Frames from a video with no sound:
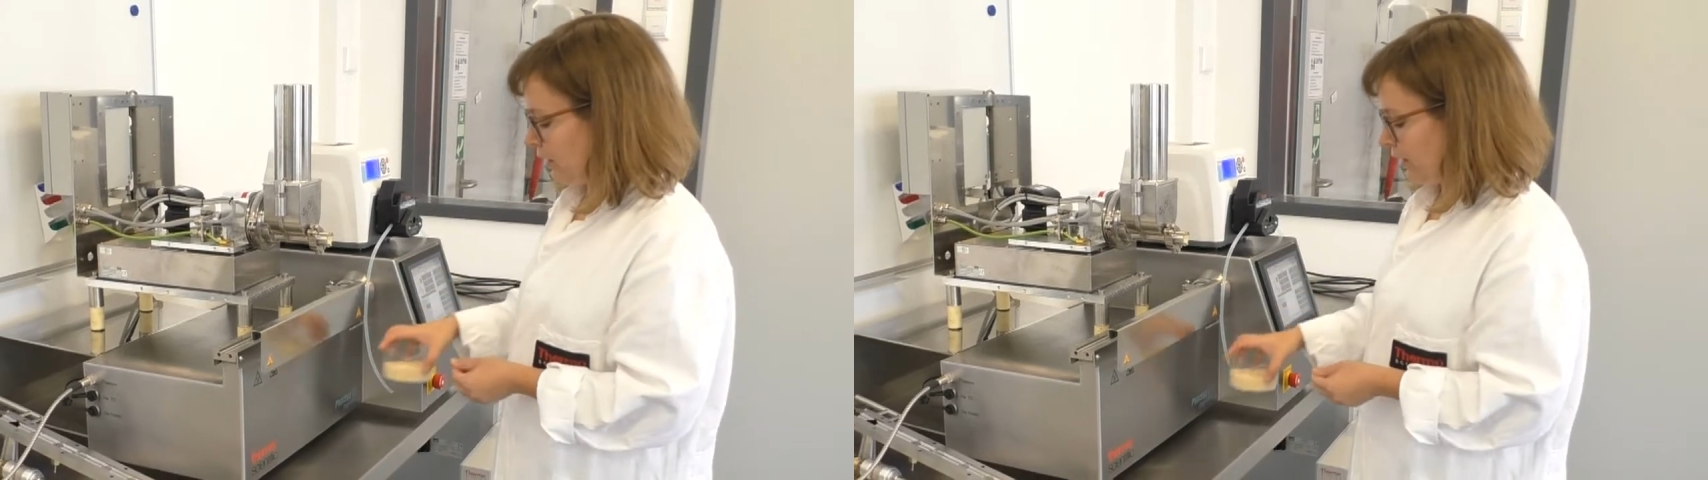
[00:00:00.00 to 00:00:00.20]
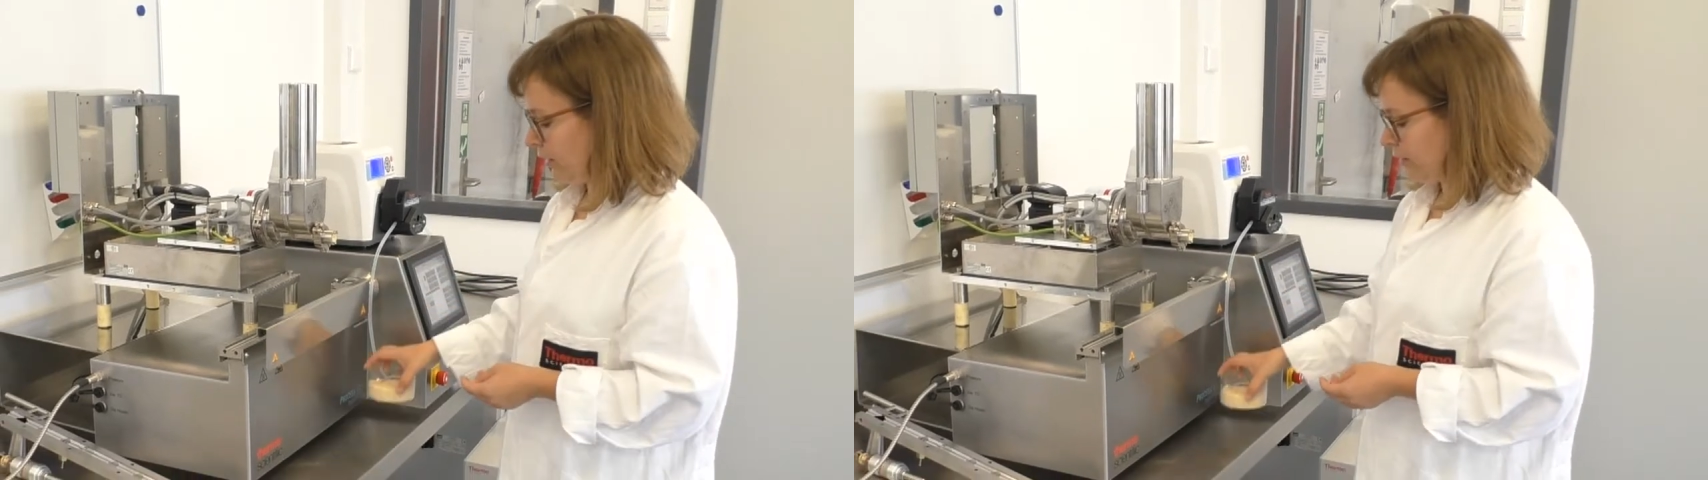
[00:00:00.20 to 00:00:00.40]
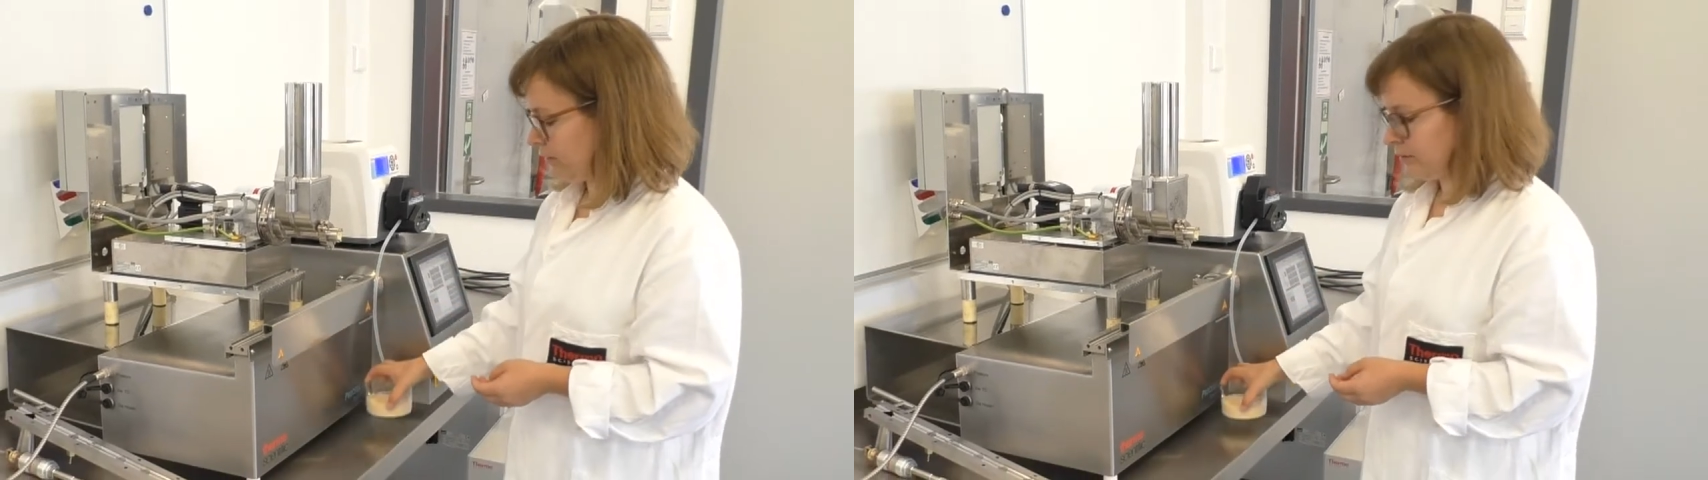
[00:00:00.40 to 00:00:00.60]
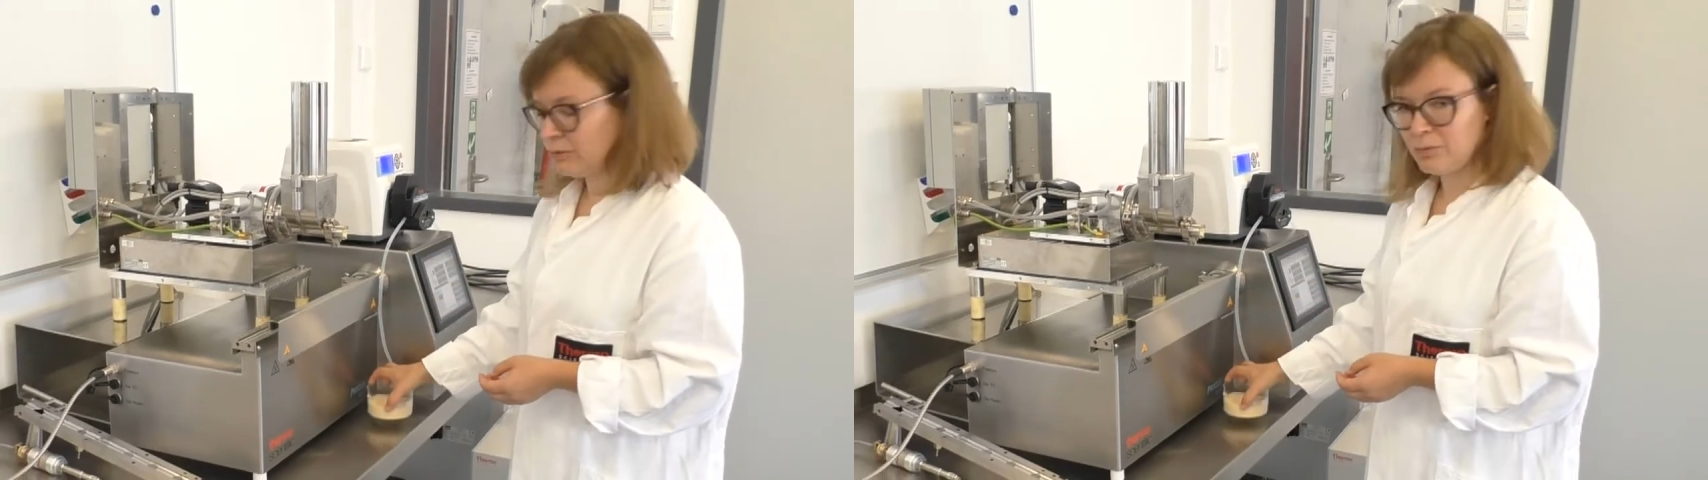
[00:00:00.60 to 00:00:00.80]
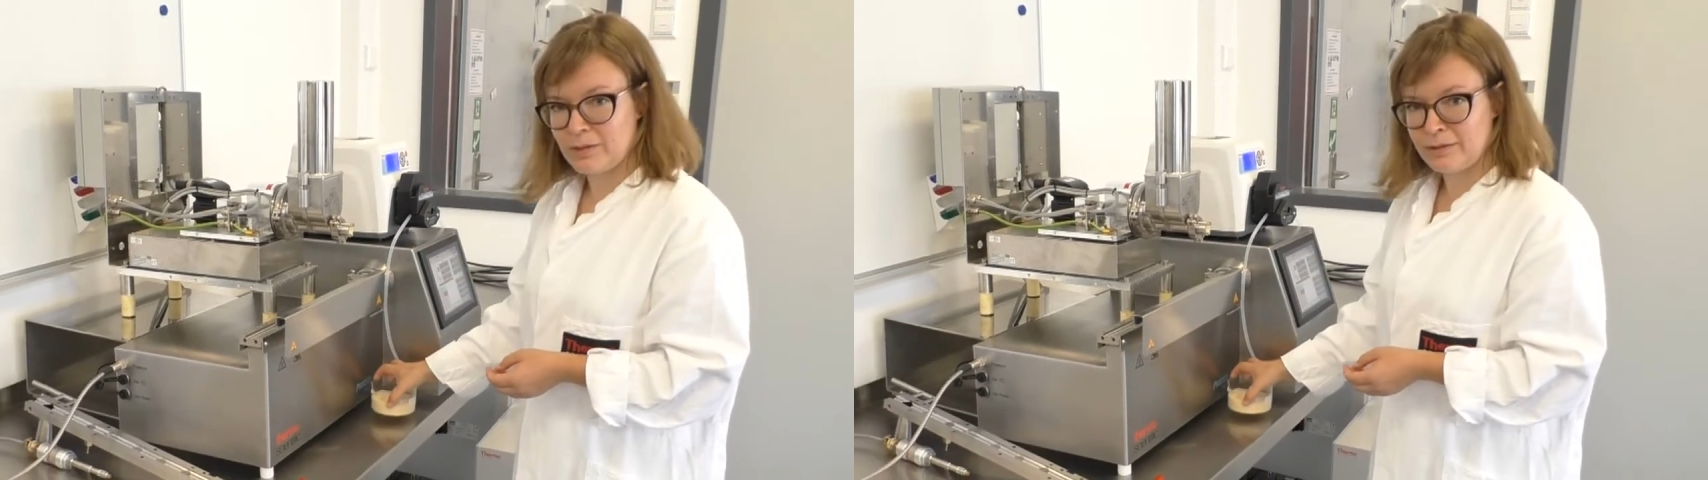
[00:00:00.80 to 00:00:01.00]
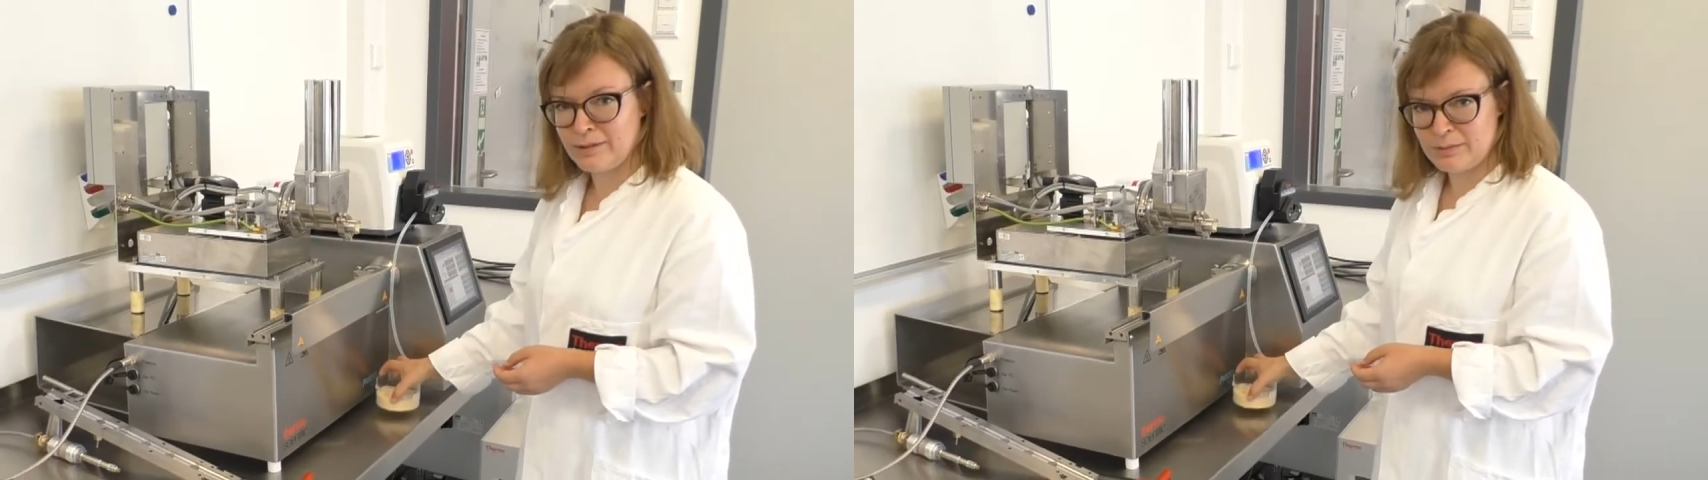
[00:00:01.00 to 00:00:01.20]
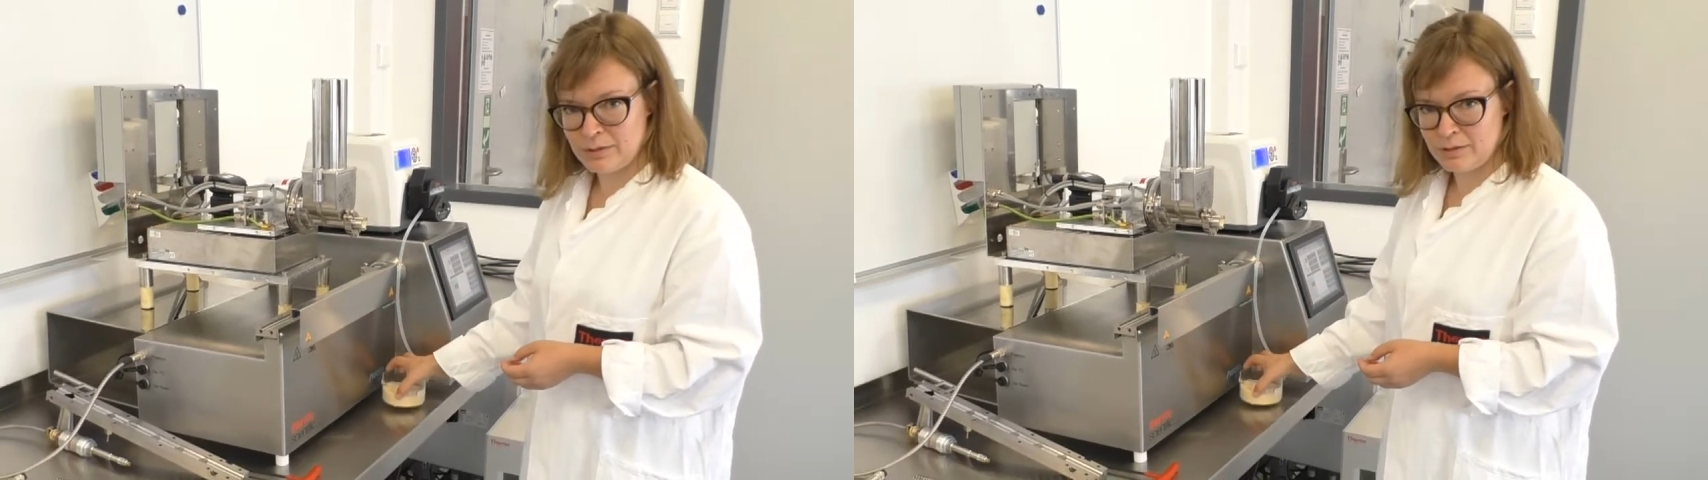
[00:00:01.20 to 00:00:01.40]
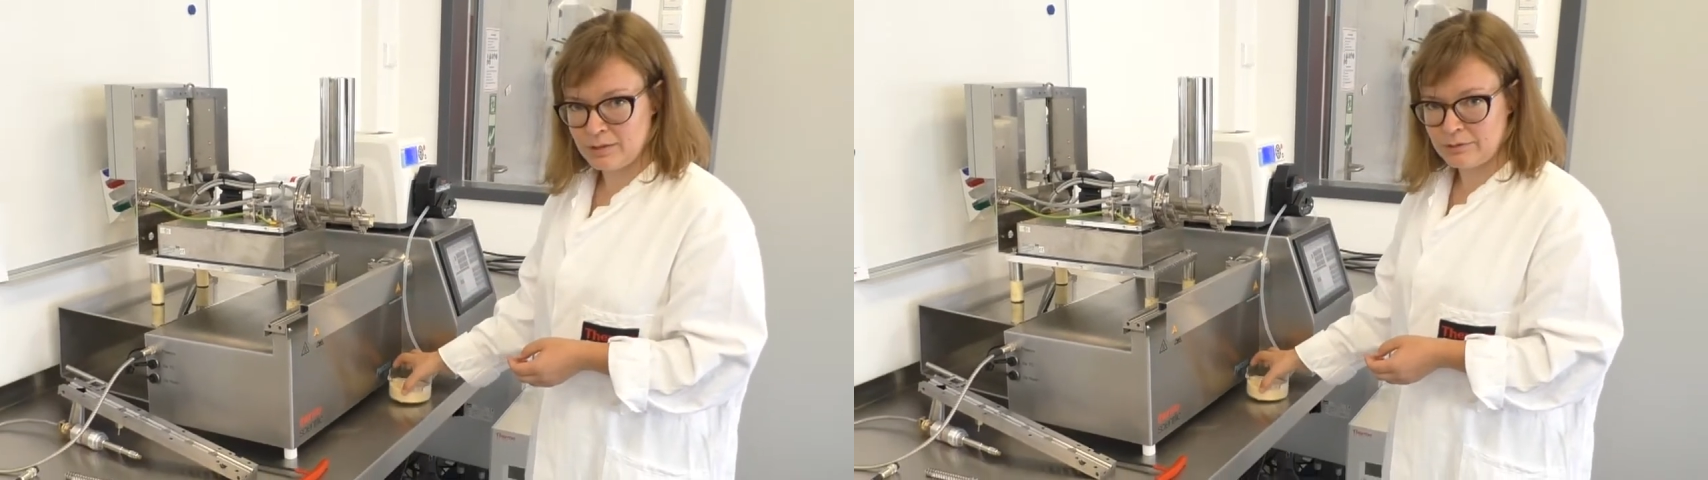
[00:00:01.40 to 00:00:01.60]
And when this
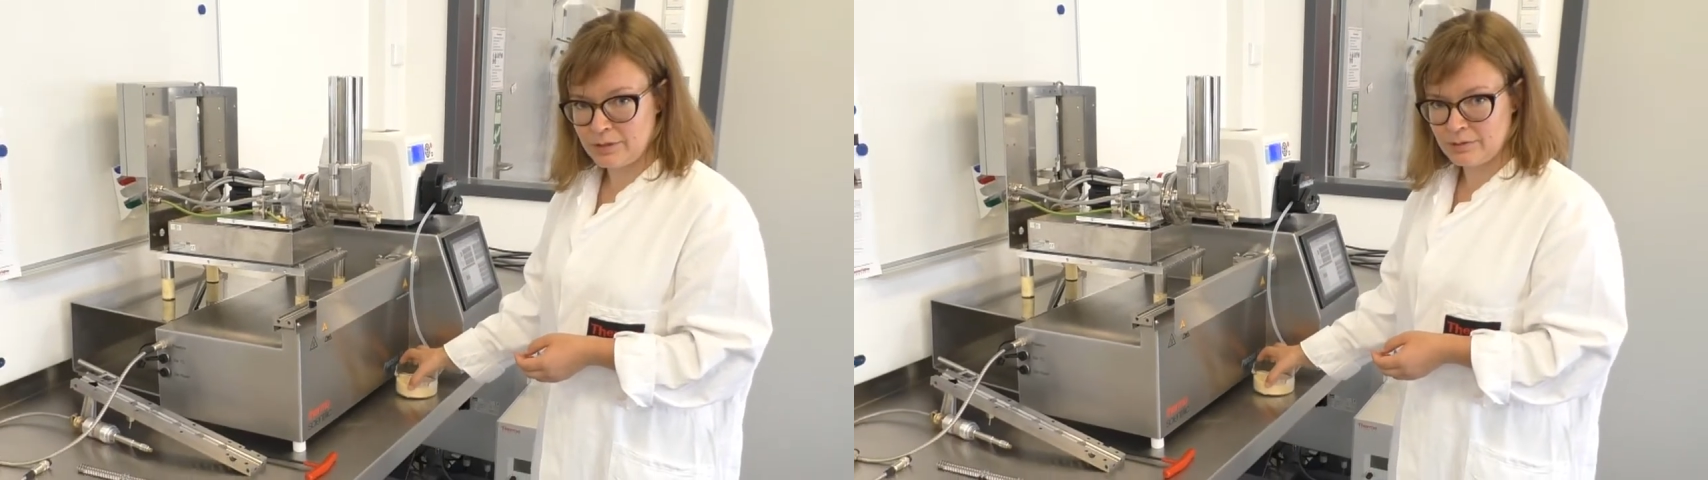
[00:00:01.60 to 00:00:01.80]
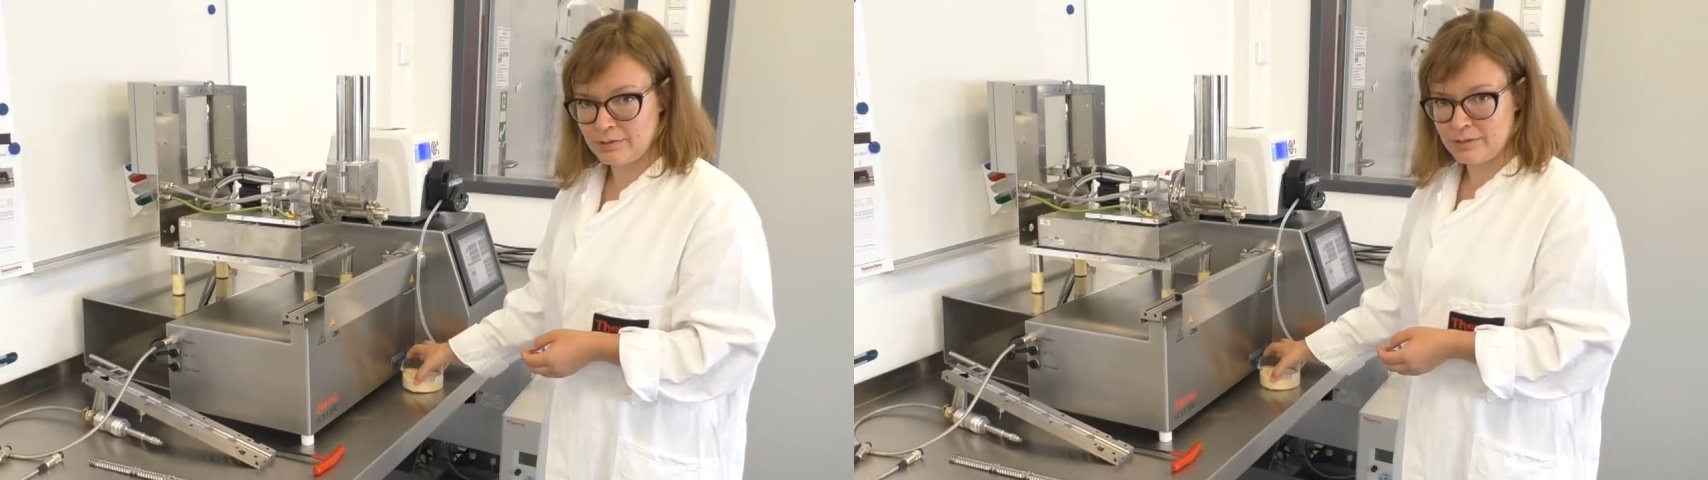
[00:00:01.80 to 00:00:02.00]
material